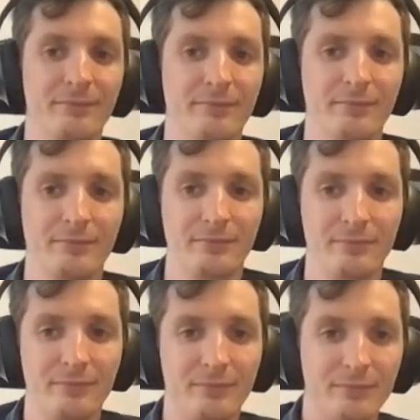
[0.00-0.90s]

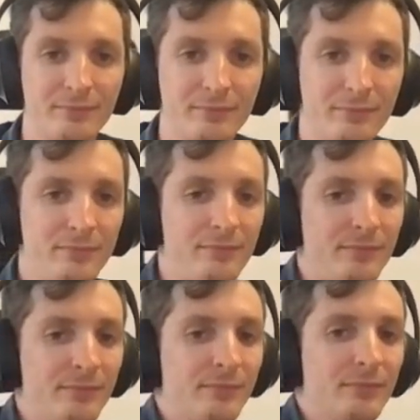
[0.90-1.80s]

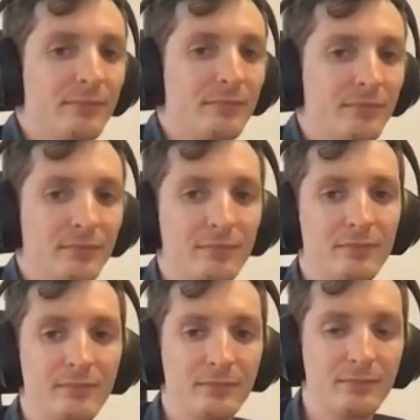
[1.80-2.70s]

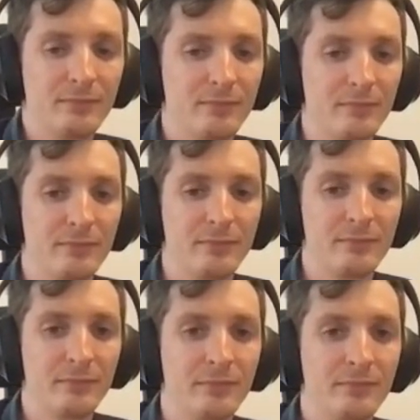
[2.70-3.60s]

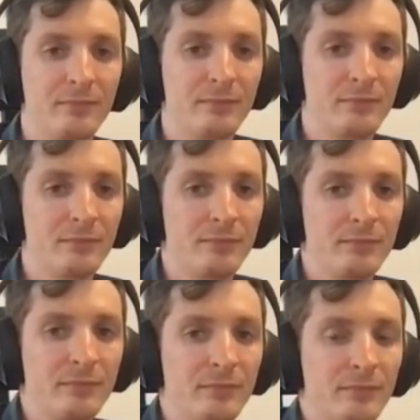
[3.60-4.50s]

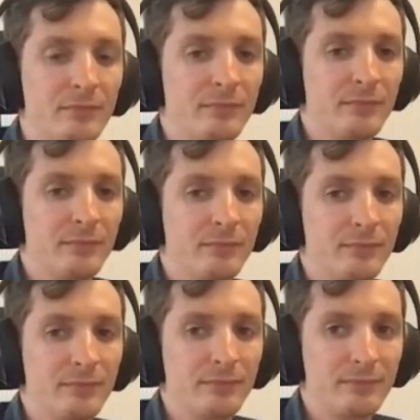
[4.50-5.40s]

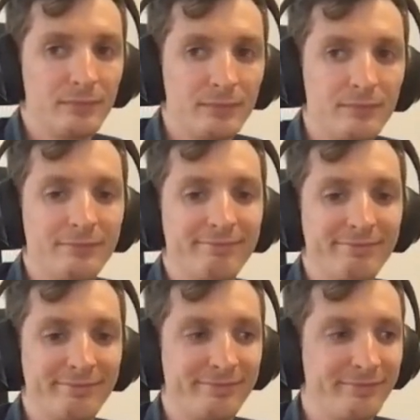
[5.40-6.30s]

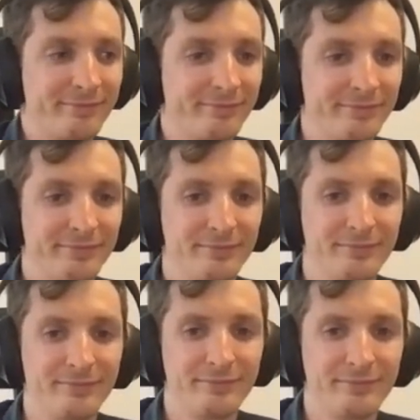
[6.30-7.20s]

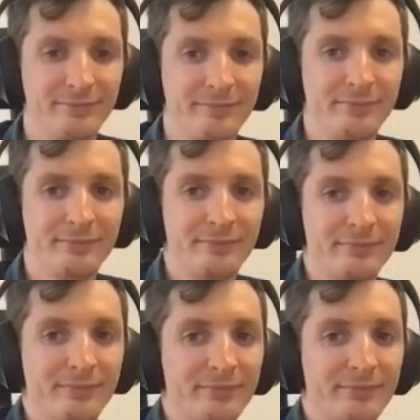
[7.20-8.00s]
The person shown says nothing.